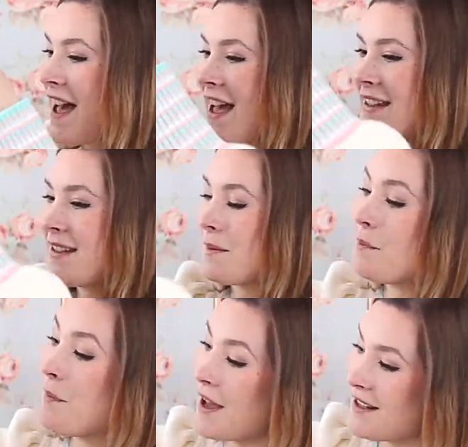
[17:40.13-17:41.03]
that
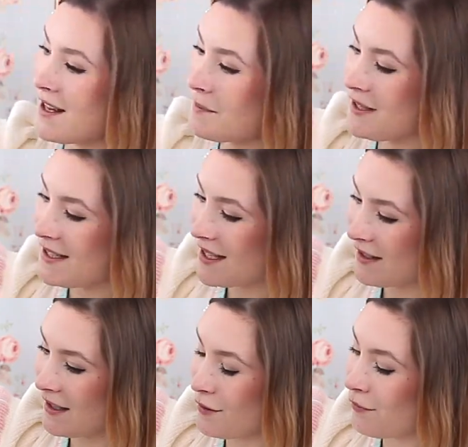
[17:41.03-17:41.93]
button-up
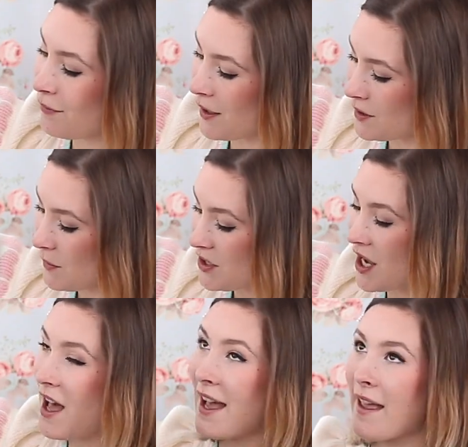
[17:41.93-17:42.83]
detailing in the front, which
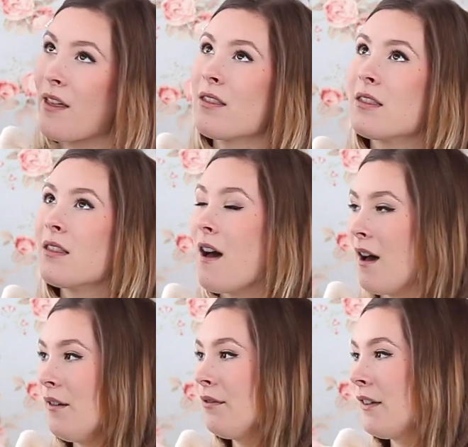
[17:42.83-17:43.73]
I
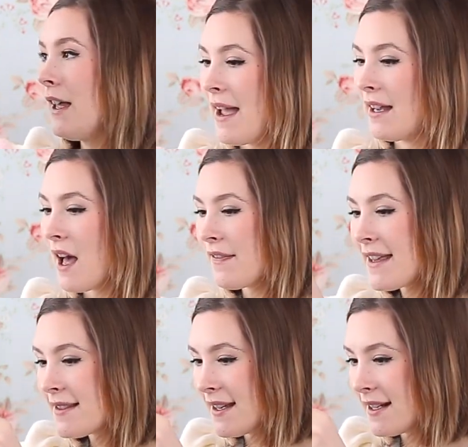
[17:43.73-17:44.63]
love. Um, I got
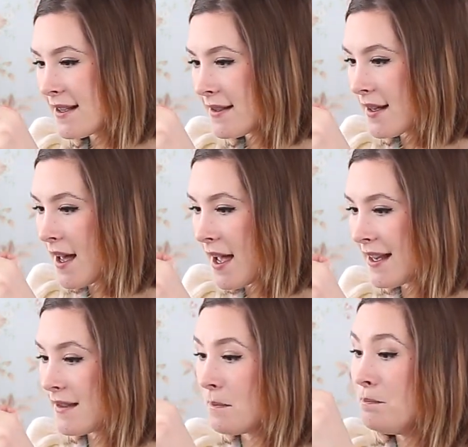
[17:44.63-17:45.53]
this in a
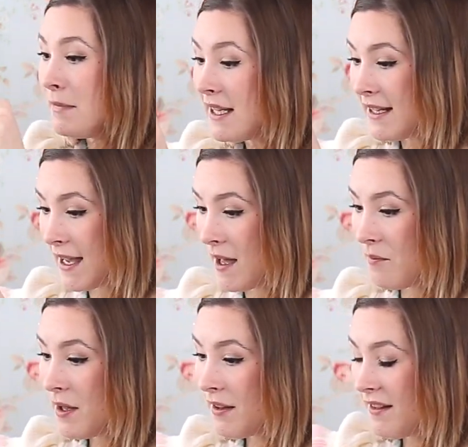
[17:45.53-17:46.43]
size
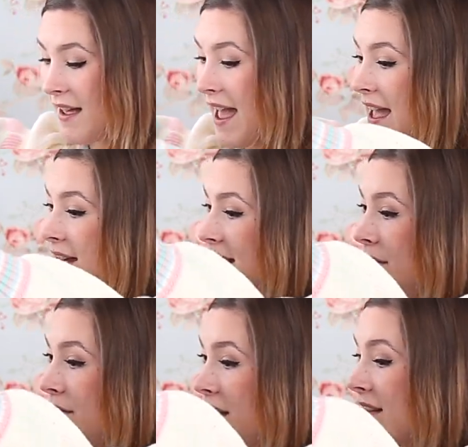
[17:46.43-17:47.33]
medium, and I
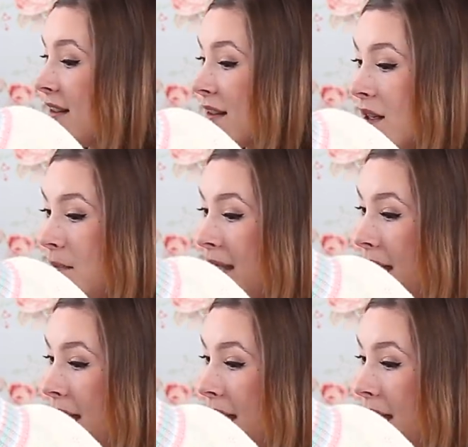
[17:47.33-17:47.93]
feel like this is going to